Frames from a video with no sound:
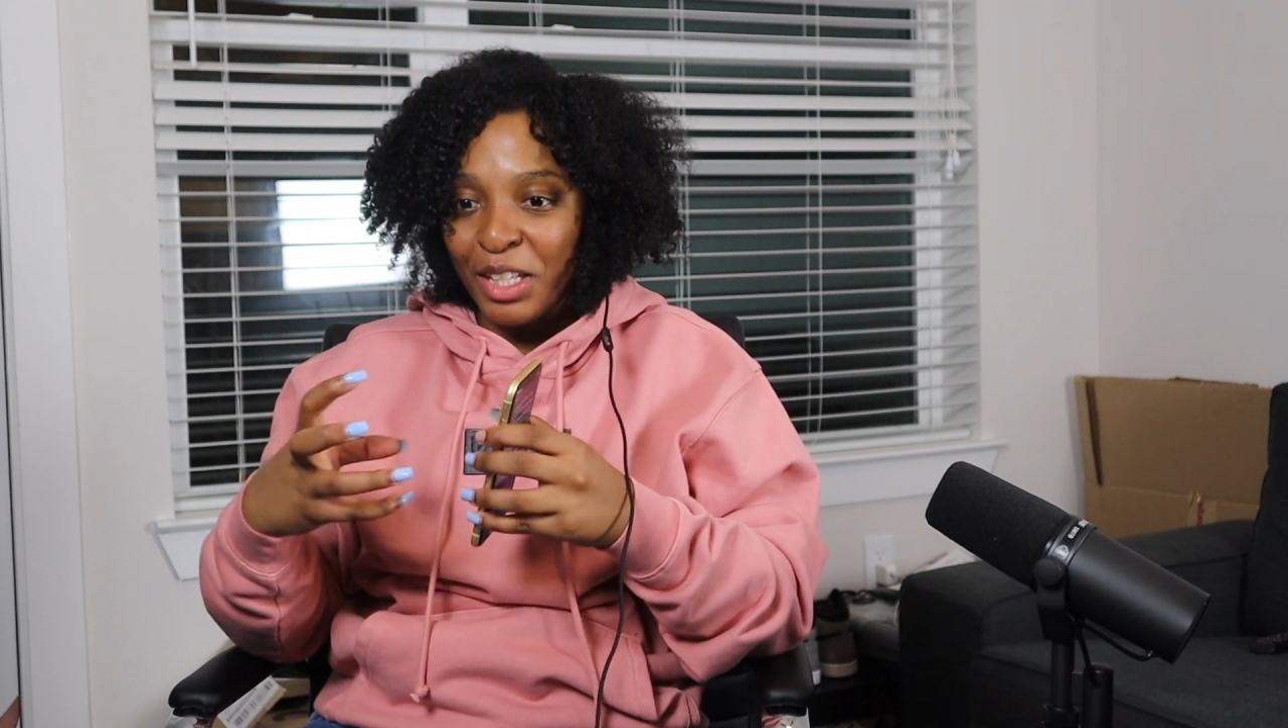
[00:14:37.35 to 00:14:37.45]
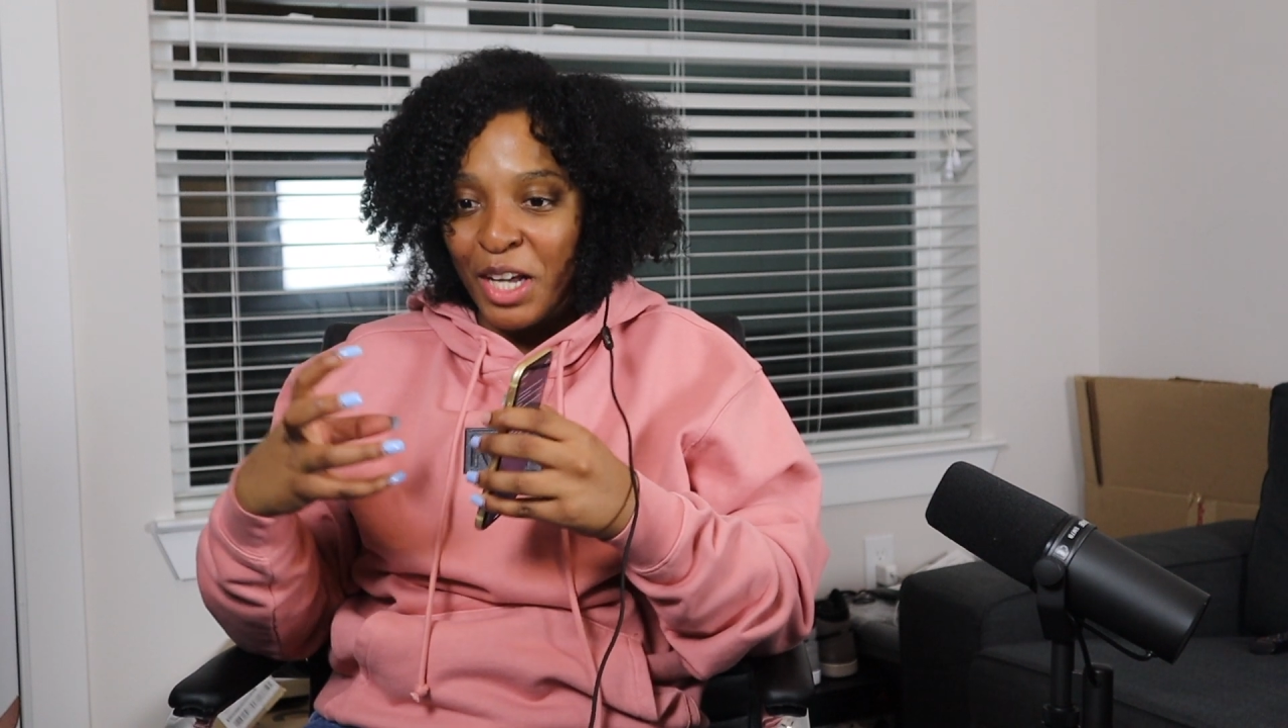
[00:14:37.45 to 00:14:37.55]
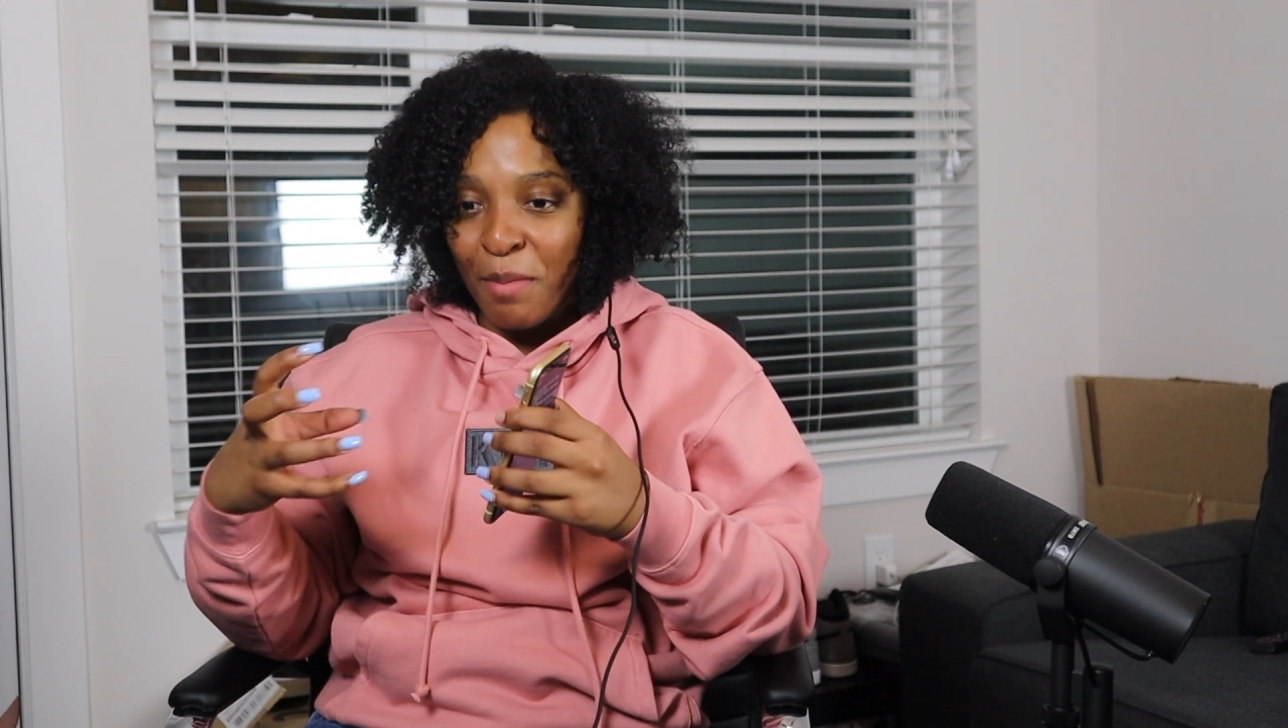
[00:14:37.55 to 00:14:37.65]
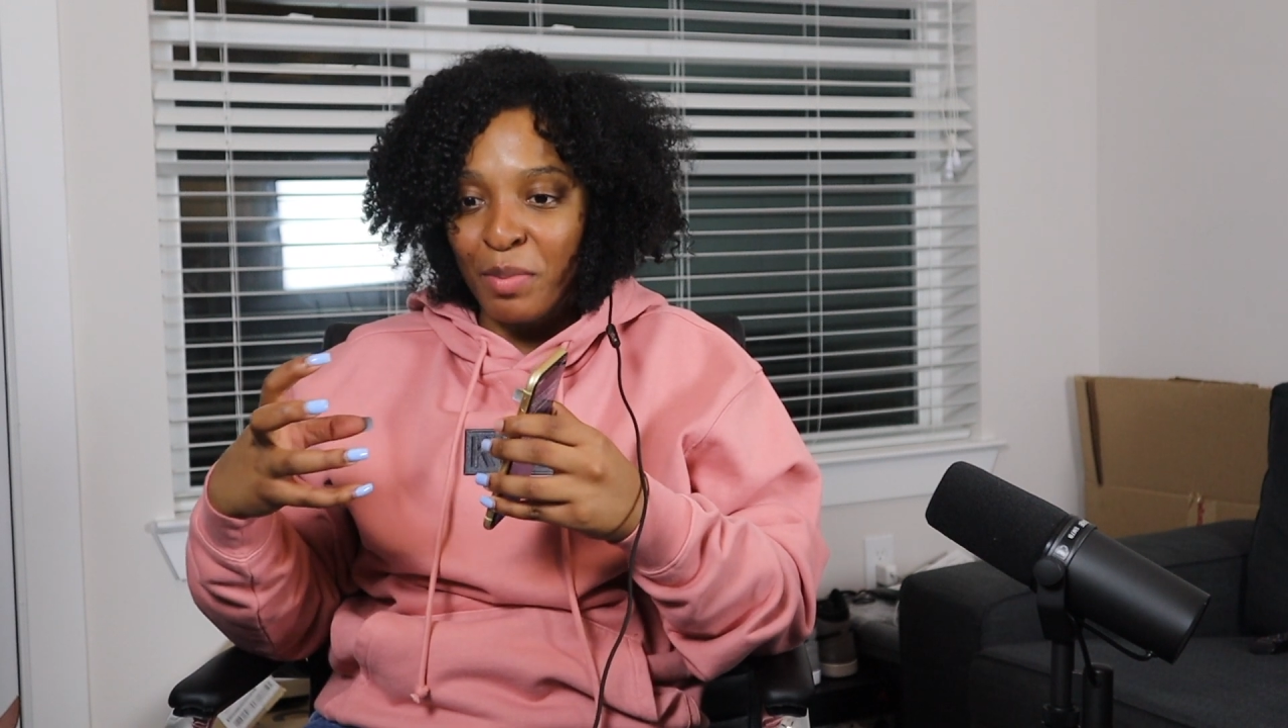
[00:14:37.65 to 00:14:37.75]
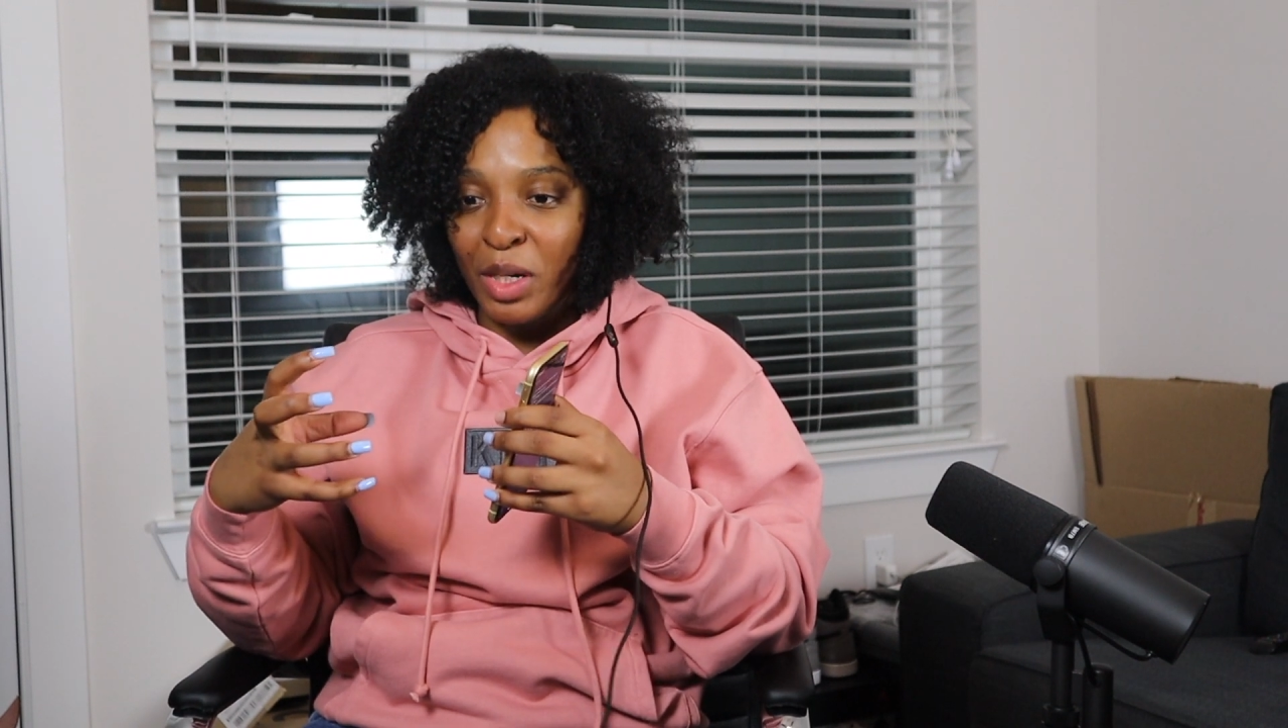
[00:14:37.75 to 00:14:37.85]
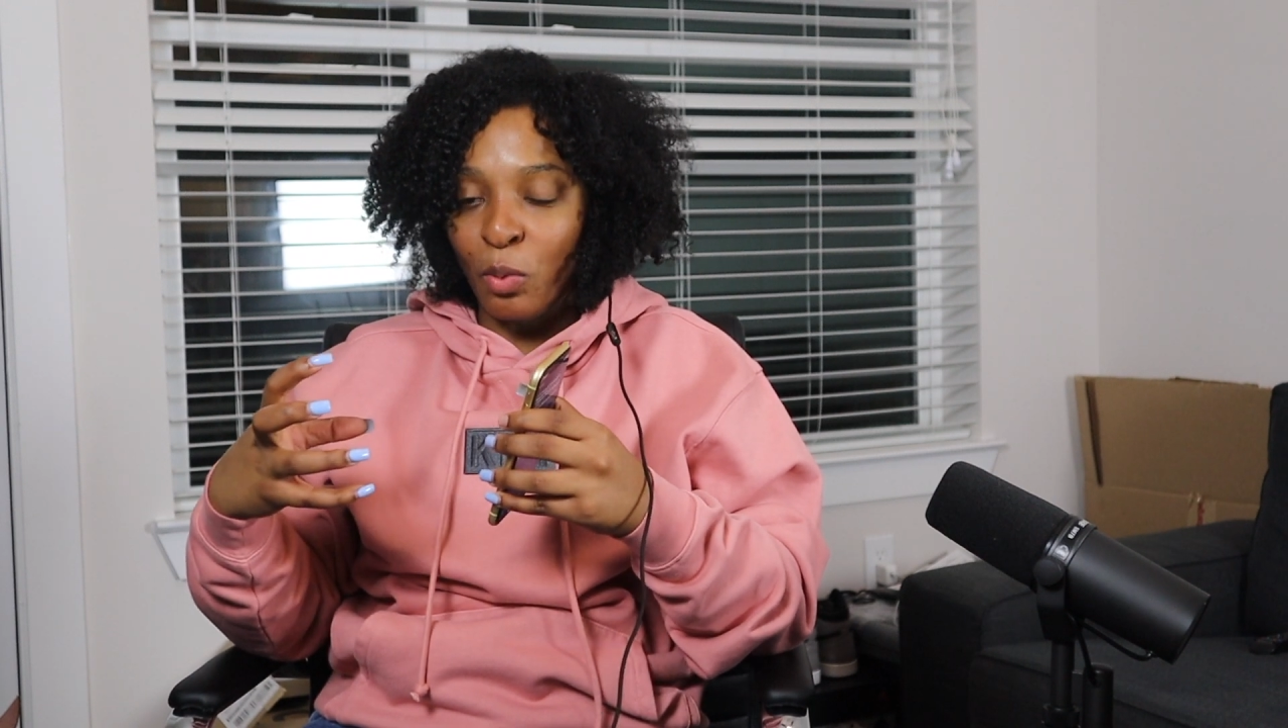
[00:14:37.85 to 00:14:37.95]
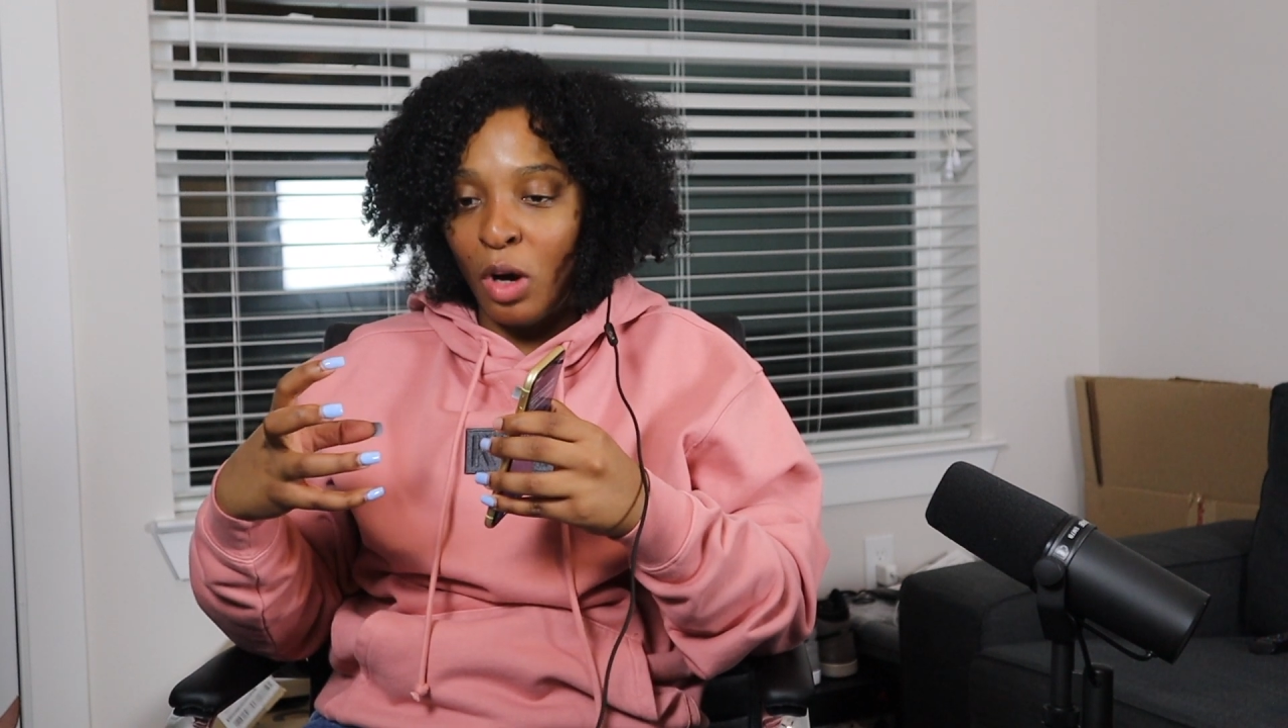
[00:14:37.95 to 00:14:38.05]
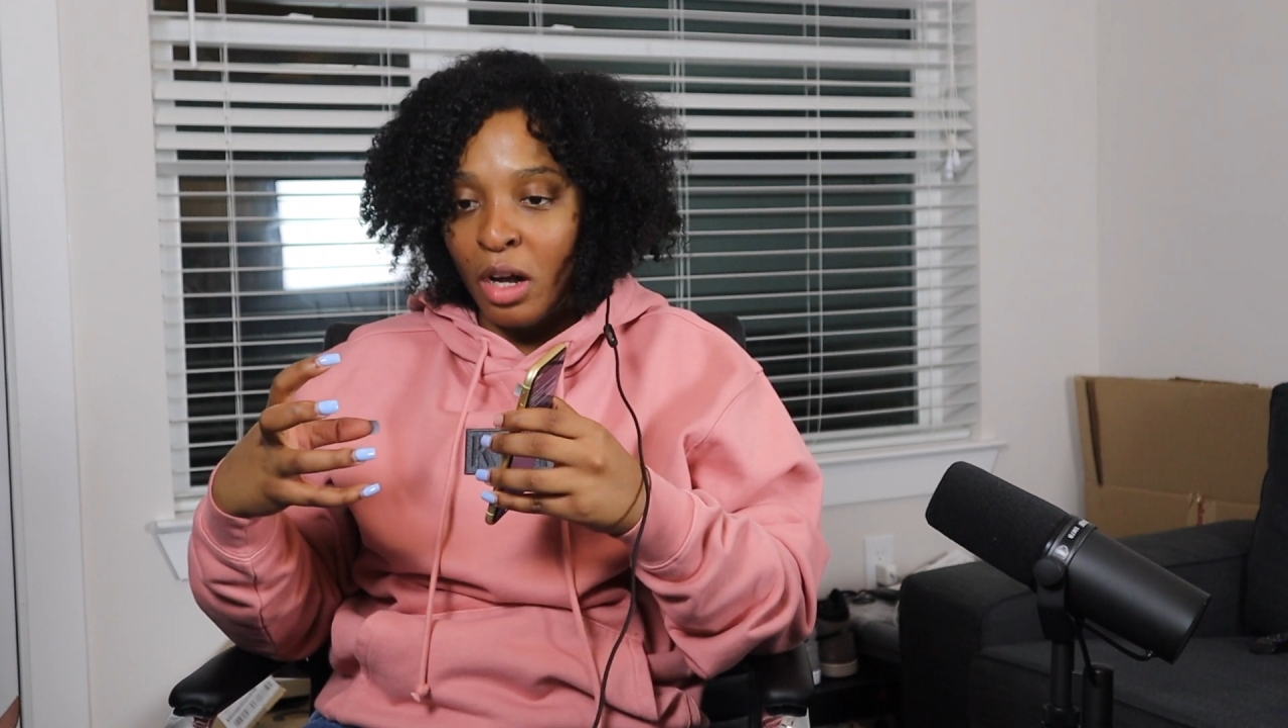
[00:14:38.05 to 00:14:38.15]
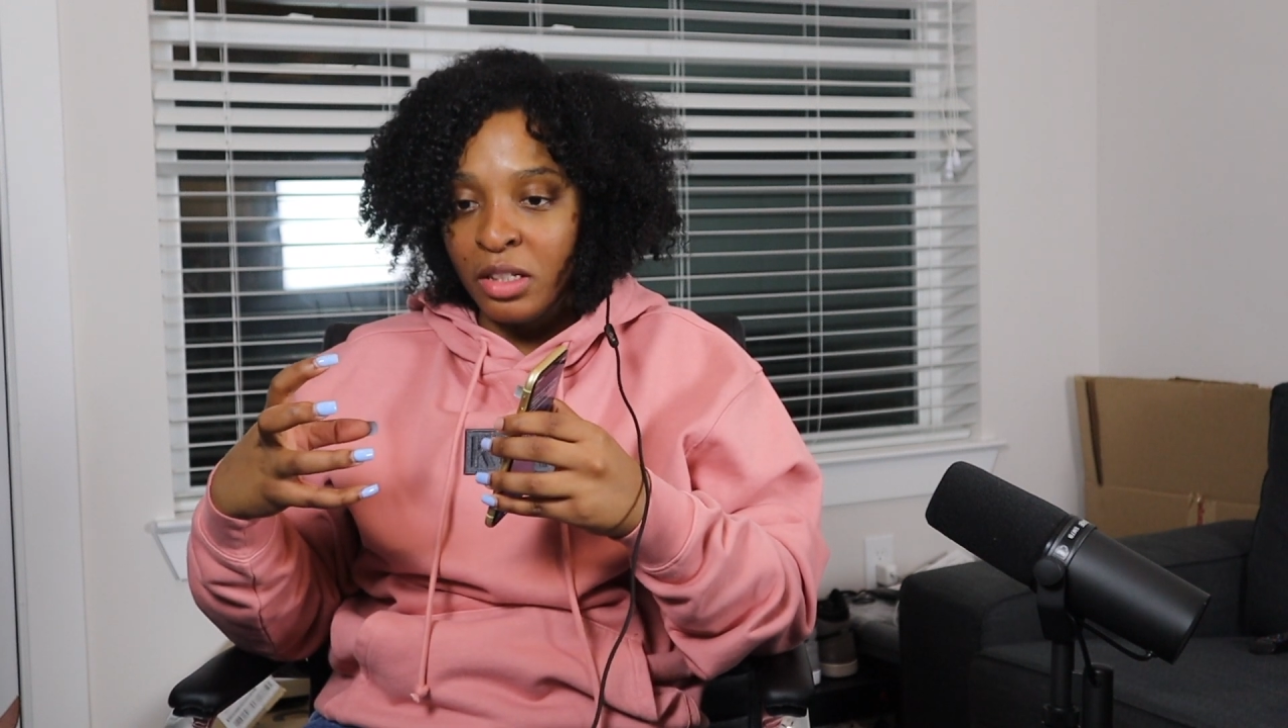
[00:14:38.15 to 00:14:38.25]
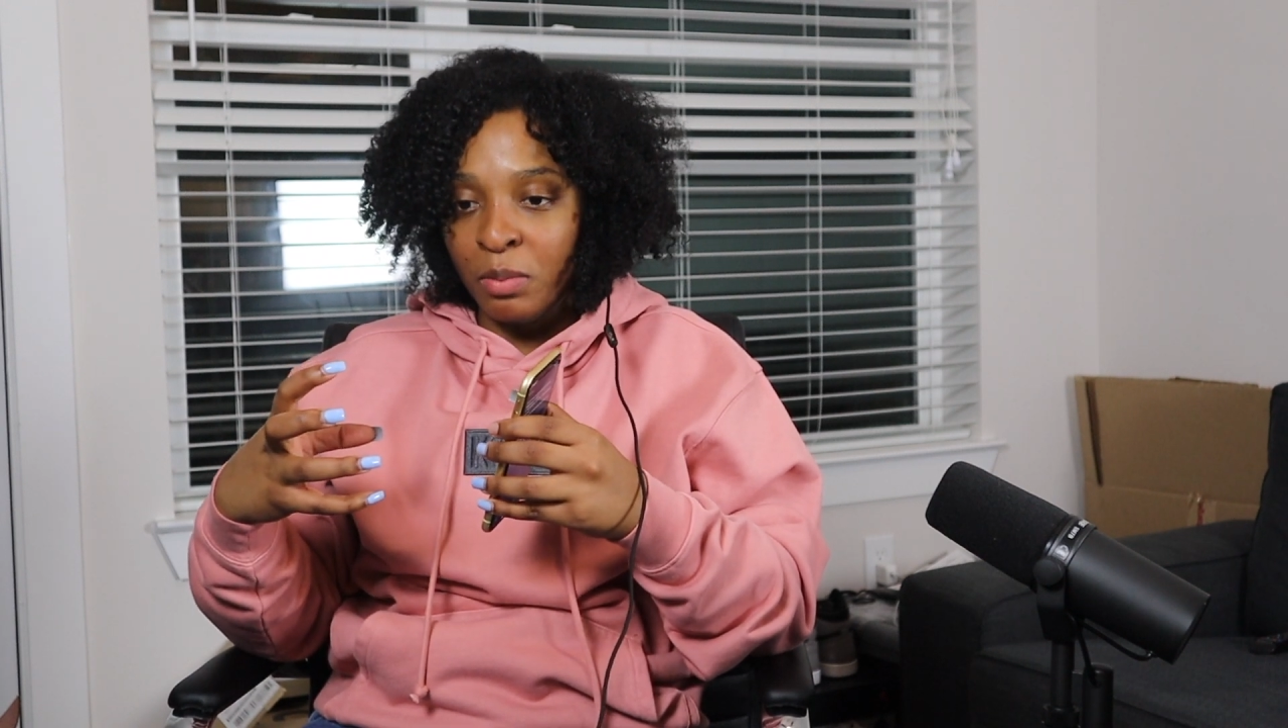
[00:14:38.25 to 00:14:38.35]
company
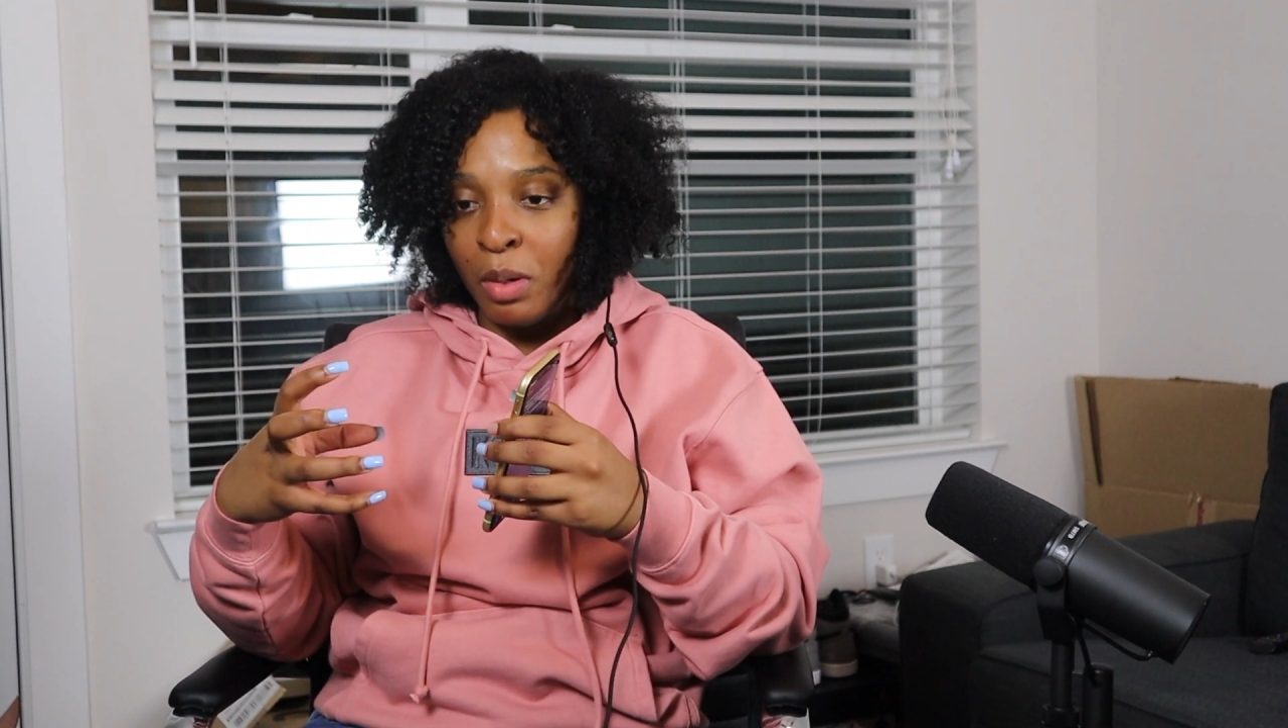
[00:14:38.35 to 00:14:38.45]
was,